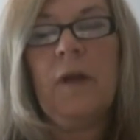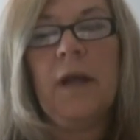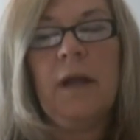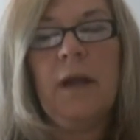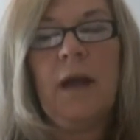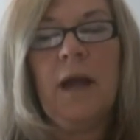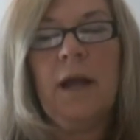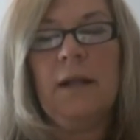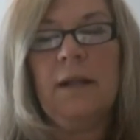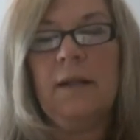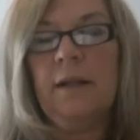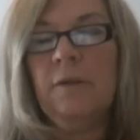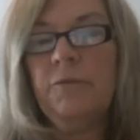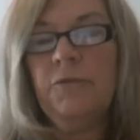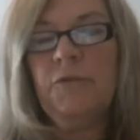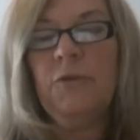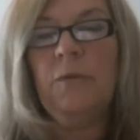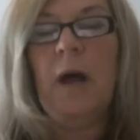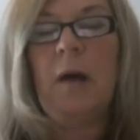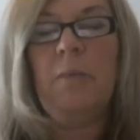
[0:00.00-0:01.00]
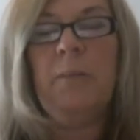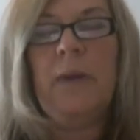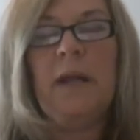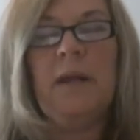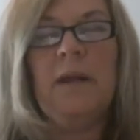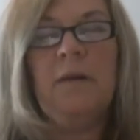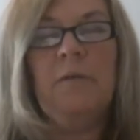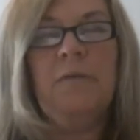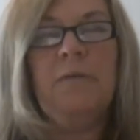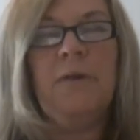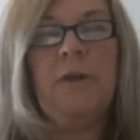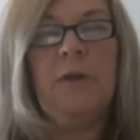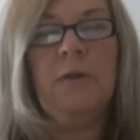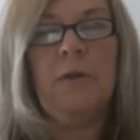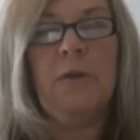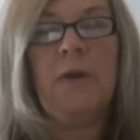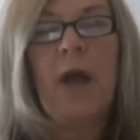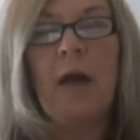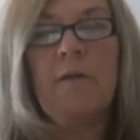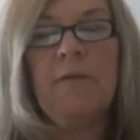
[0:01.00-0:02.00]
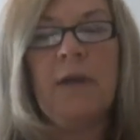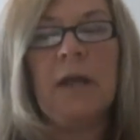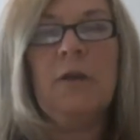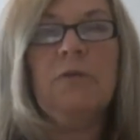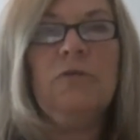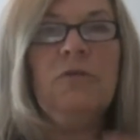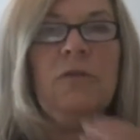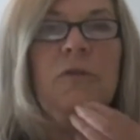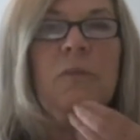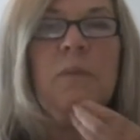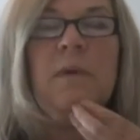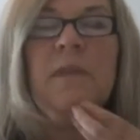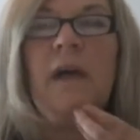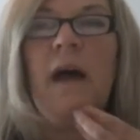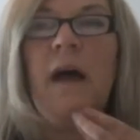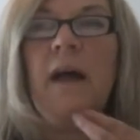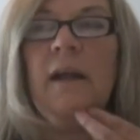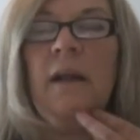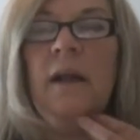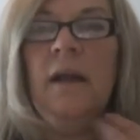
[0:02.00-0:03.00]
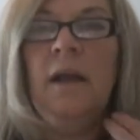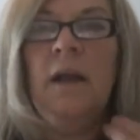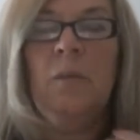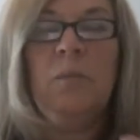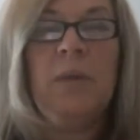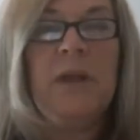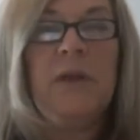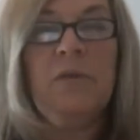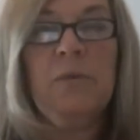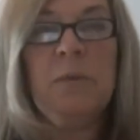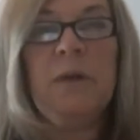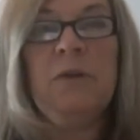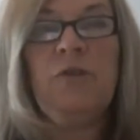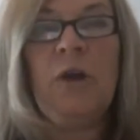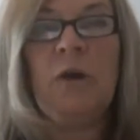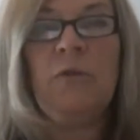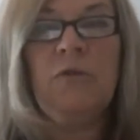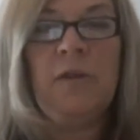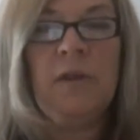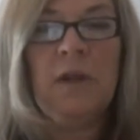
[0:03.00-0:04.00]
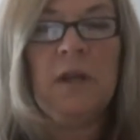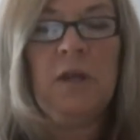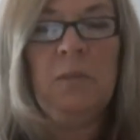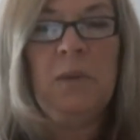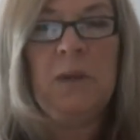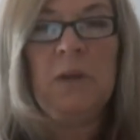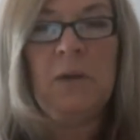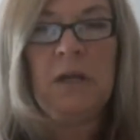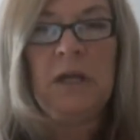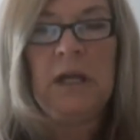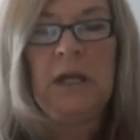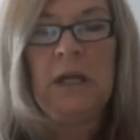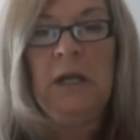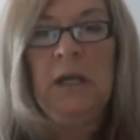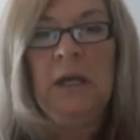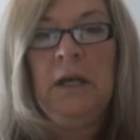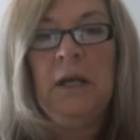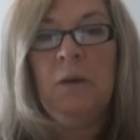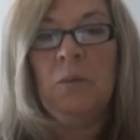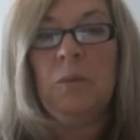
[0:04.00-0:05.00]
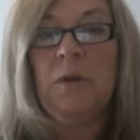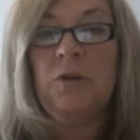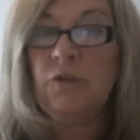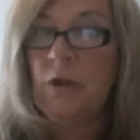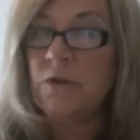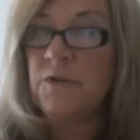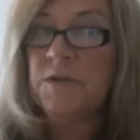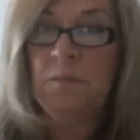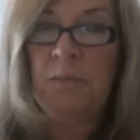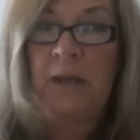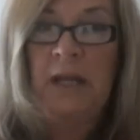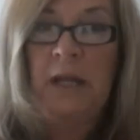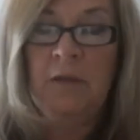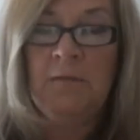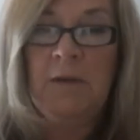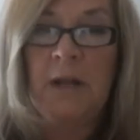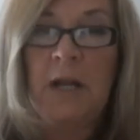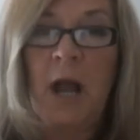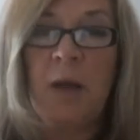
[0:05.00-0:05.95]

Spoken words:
I lift you up. And if you're having issues with that, please reach out to the community. Reach out to me even.